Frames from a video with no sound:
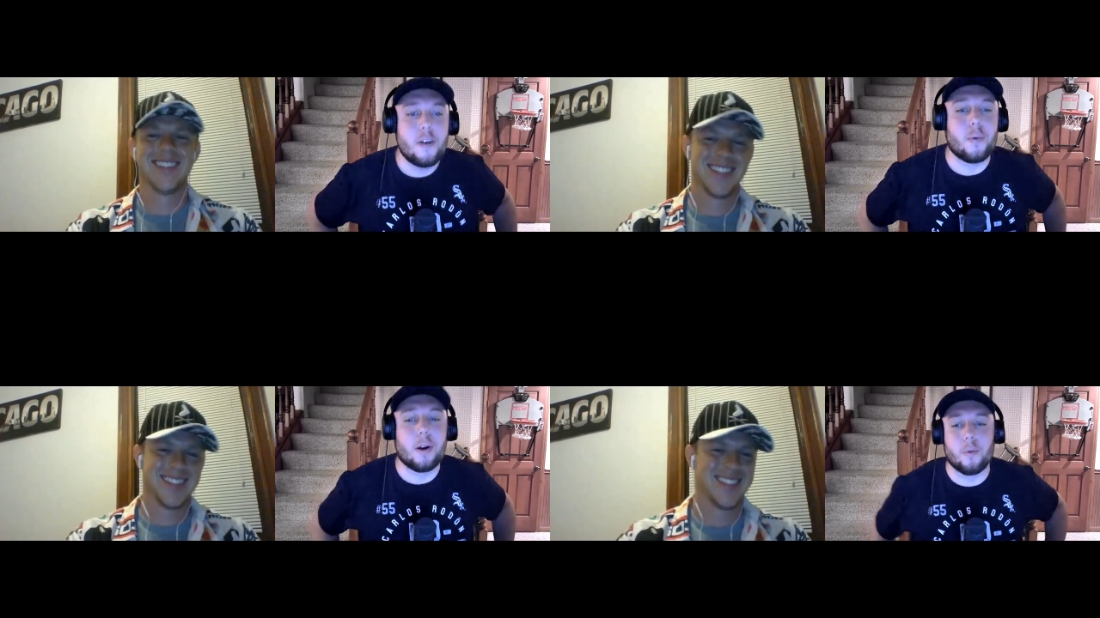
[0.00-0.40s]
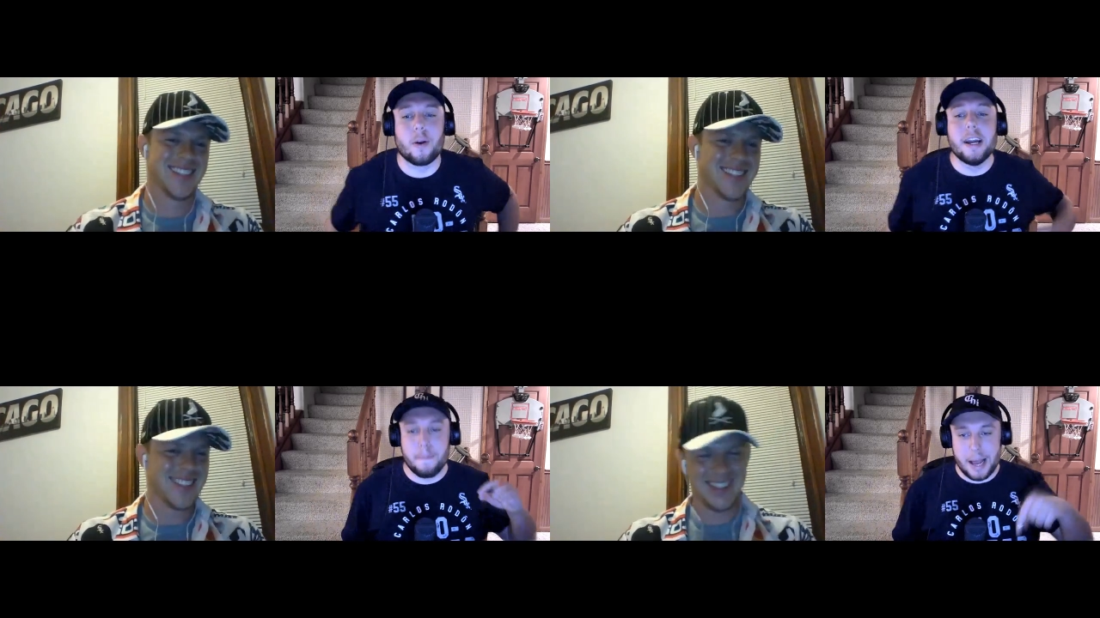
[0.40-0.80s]
Speaker 1: where
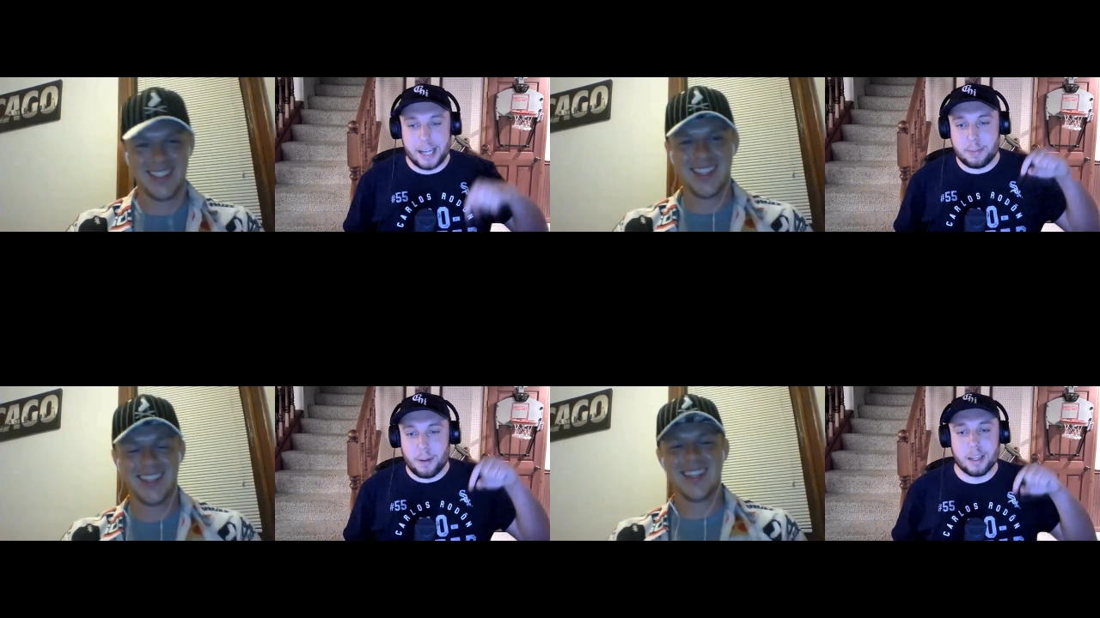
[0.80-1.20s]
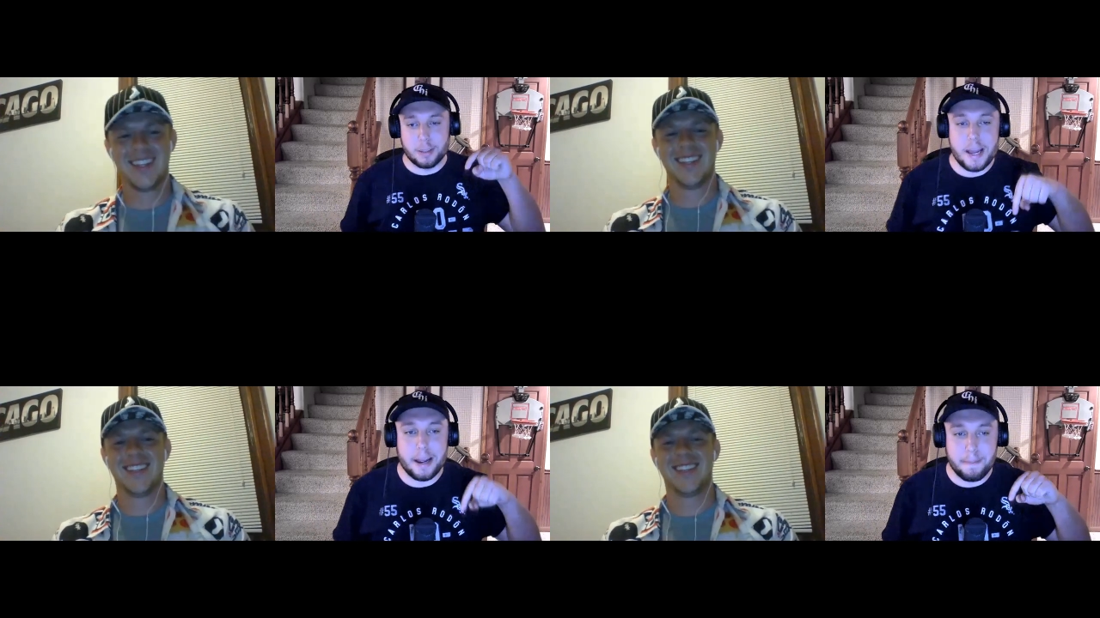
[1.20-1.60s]
real baseball
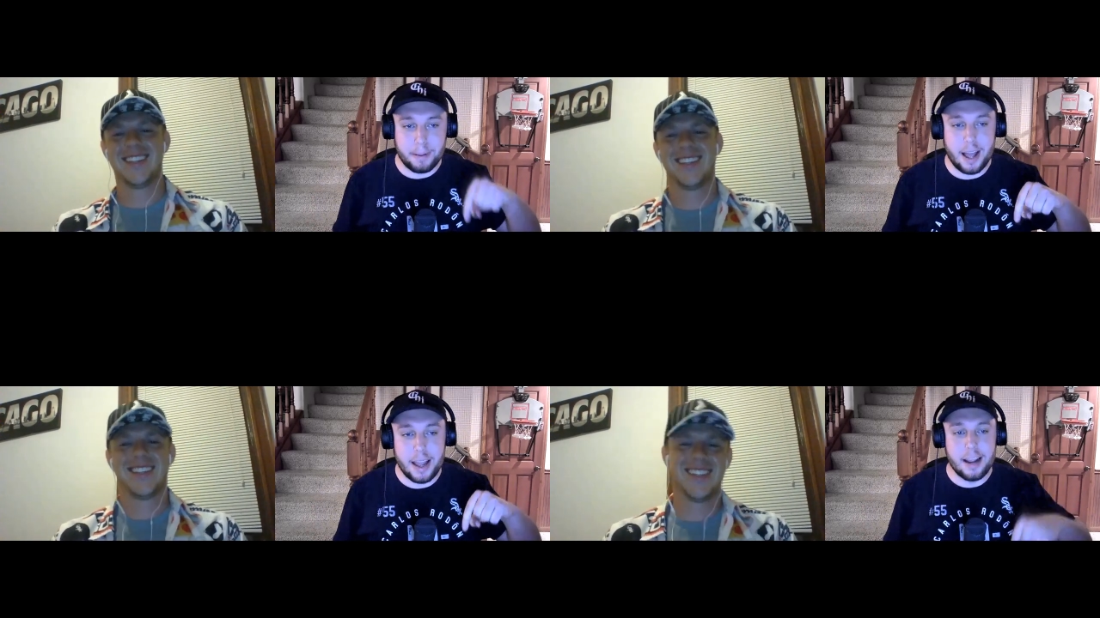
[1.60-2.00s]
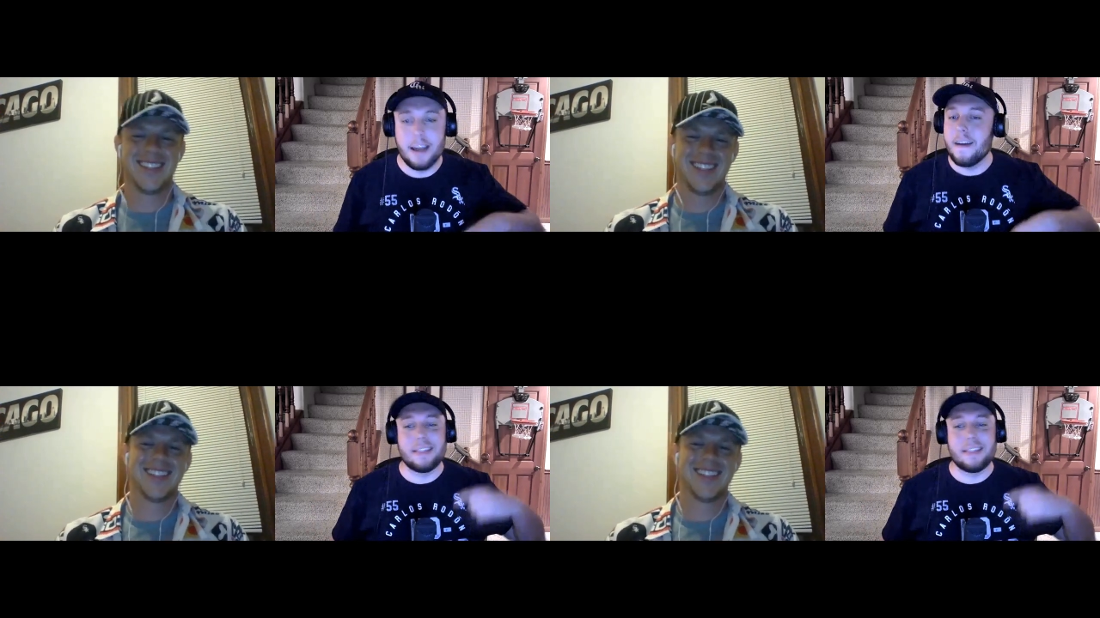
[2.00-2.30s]
is being played.